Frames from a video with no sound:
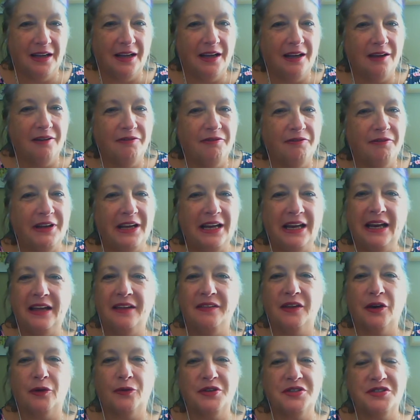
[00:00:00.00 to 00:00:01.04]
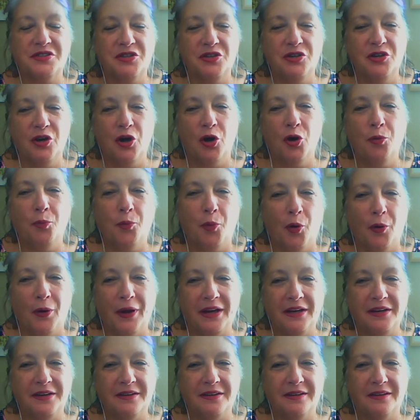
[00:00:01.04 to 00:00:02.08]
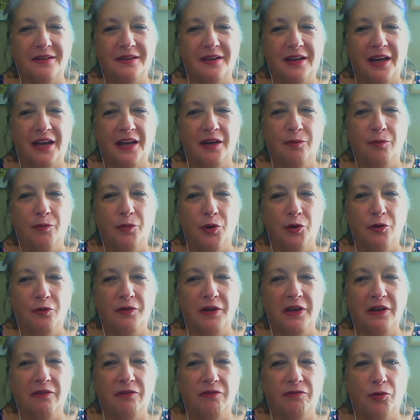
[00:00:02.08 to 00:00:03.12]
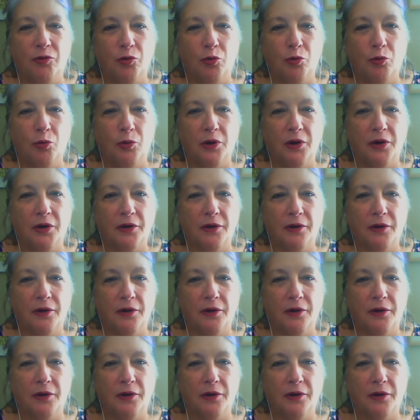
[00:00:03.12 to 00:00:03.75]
feeling there is no point in moving forward.